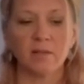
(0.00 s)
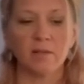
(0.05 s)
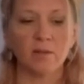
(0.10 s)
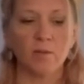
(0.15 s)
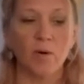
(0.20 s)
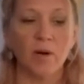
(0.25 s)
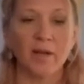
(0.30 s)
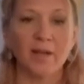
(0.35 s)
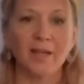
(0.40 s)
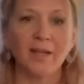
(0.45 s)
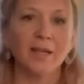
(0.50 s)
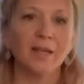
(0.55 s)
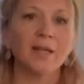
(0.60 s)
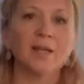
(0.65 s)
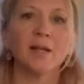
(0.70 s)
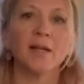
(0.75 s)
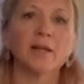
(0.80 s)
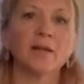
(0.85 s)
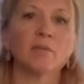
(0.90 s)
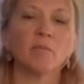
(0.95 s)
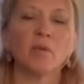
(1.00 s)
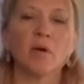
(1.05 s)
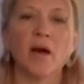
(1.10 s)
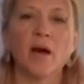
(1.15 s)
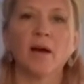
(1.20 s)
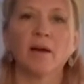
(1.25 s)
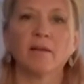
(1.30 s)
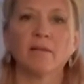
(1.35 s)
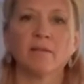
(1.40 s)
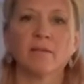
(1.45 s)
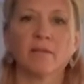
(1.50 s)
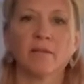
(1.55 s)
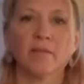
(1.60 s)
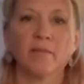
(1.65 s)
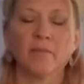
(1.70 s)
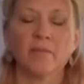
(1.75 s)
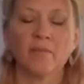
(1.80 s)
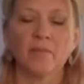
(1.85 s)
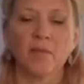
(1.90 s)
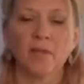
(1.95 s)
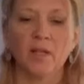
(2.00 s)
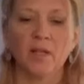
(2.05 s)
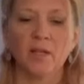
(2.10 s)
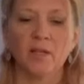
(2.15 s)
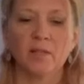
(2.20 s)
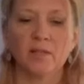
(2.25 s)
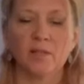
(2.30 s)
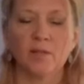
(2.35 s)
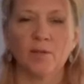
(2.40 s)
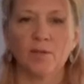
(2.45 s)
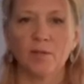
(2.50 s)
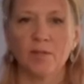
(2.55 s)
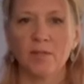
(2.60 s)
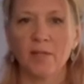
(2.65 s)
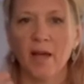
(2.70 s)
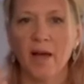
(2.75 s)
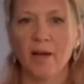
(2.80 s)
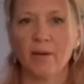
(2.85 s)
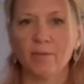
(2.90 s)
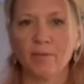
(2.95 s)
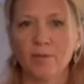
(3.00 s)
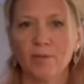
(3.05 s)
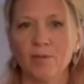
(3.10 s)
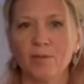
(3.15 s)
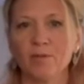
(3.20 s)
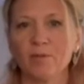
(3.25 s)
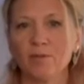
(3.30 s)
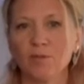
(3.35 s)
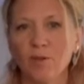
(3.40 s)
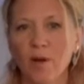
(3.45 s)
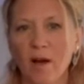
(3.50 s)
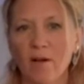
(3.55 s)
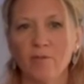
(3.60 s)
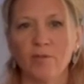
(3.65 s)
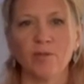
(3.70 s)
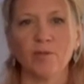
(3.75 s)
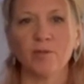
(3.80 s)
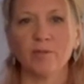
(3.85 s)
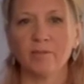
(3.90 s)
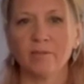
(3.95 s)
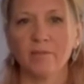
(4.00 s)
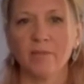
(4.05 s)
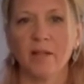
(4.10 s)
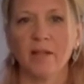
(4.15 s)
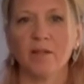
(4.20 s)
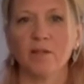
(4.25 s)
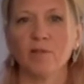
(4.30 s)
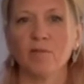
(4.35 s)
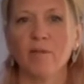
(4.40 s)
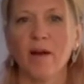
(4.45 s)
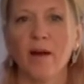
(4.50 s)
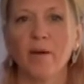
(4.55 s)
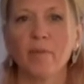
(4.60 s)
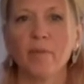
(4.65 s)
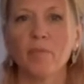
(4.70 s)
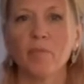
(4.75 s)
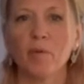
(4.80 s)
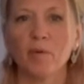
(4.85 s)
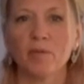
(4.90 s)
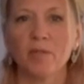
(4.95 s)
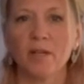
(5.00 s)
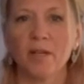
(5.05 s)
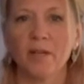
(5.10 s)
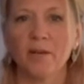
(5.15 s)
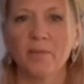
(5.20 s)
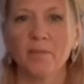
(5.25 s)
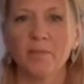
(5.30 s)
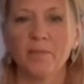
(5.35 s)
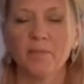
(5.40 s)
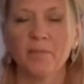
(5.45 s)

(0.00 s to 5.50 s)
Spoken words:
as quite a healing breath, as those sounds travel in and around the body.